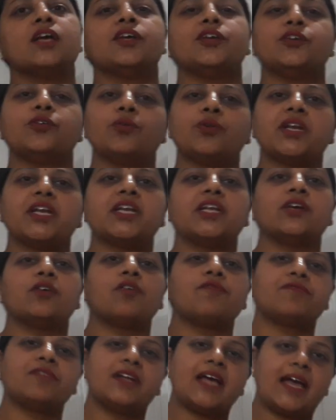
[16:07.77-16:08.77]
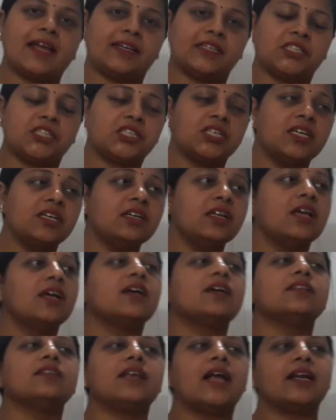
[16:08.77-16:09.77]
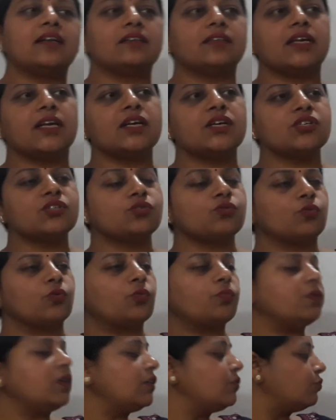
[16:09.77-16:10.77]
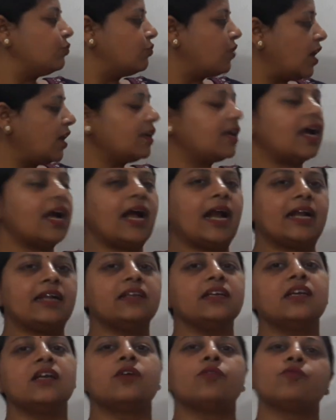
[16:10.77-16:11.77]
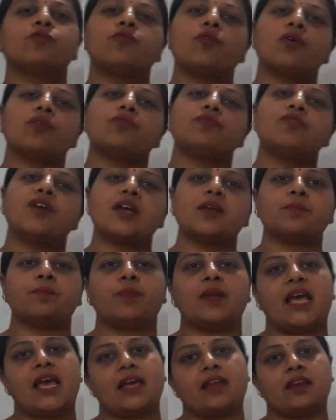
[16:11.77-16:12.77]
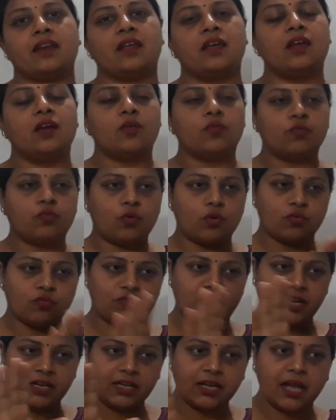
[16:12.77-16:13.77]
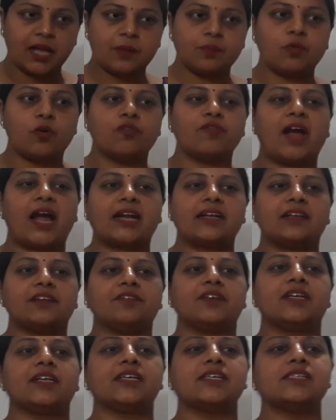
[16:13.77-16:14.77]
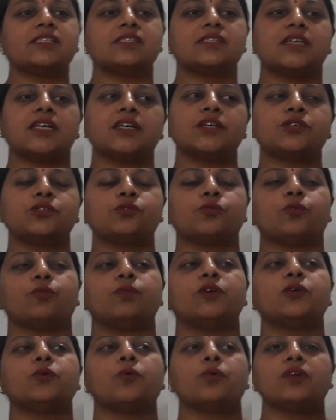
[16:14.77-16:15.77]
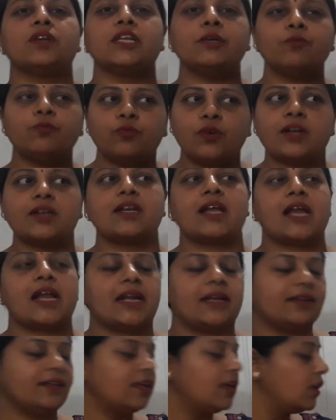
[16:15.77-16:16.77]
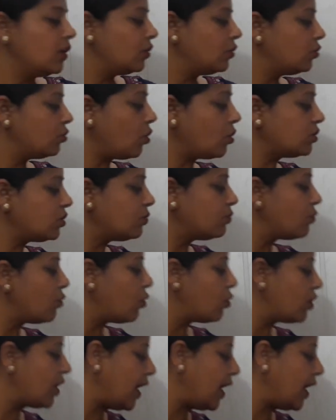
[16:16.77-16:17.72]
unity of direction, that there should be one head for one plan. For one type of activities, there should be only one head, not more